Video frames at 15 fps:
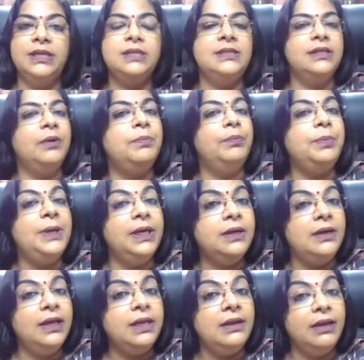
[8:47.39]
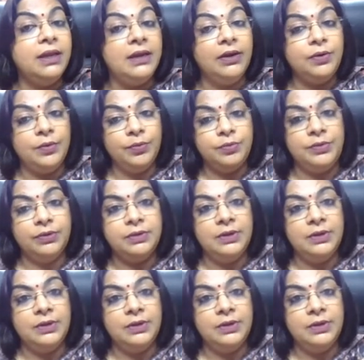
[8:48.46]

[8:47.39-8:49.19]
is completely ignored.